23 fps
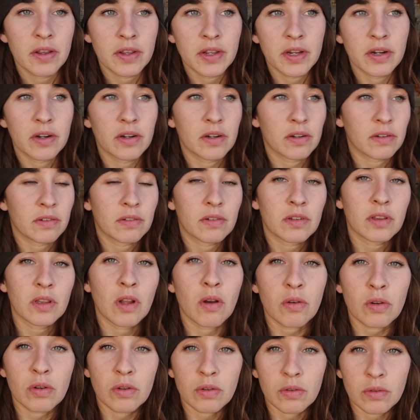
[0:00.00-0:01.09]
your
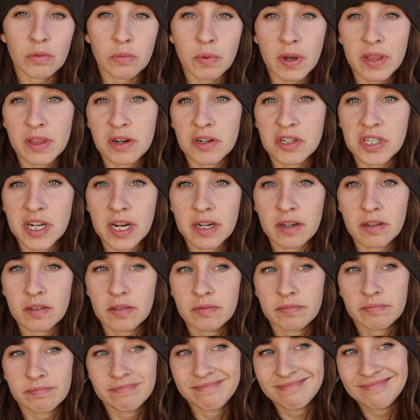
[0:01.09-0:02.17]
local weather channel.
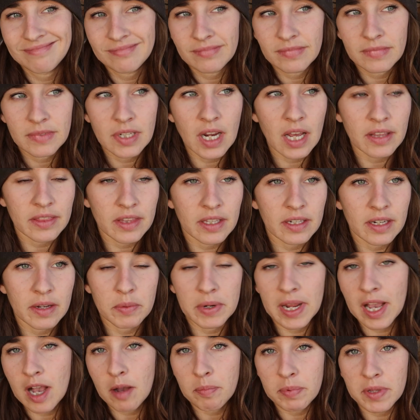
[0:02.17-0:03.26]
Not that it
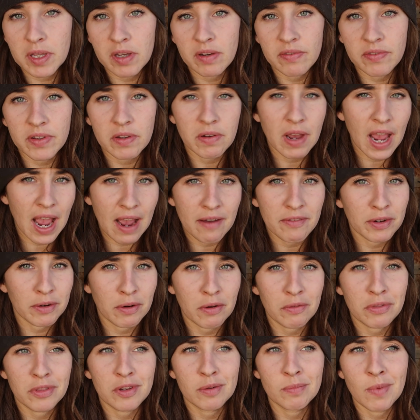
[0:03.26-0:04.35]
would help you if you have your
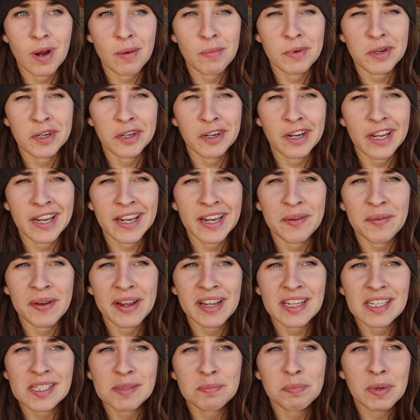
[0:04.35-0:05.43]
own thermometer
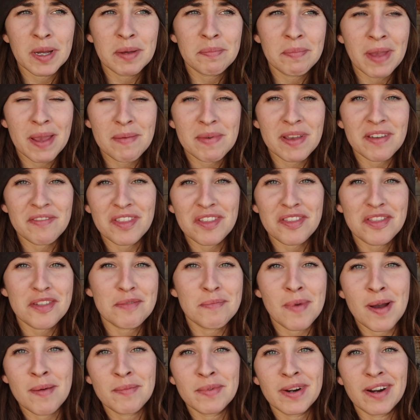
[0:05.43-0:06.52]
anyways, but maybe if the
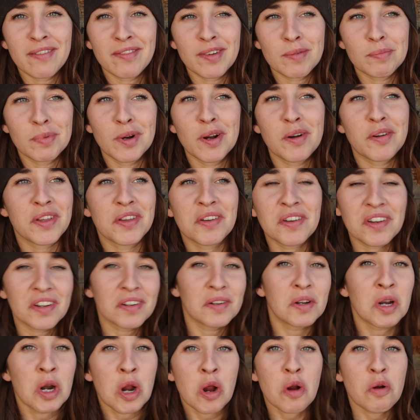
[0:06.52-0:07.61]
thermometer ever broke, you
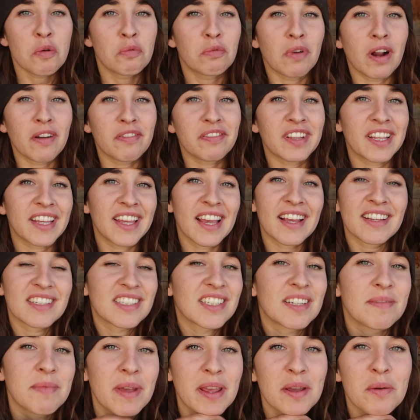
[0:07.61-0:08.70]
could roughly
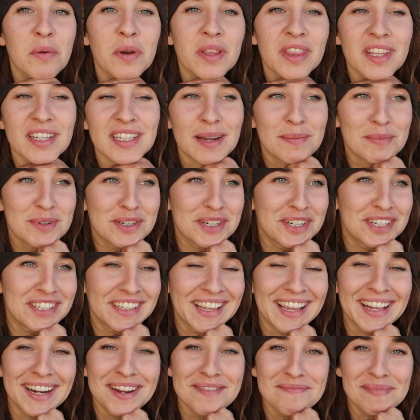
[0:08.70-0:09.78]
guesstimate what the temperature is
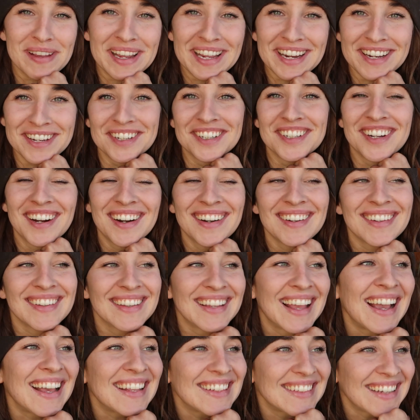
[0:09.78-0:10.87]
going to be in your garden
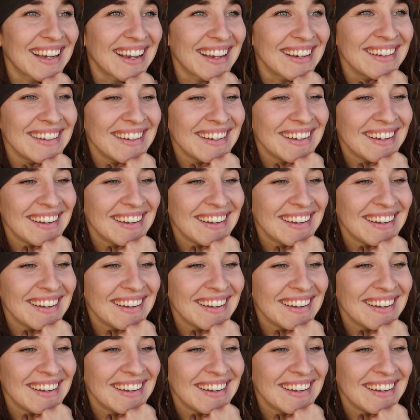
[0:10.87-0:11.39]
that day.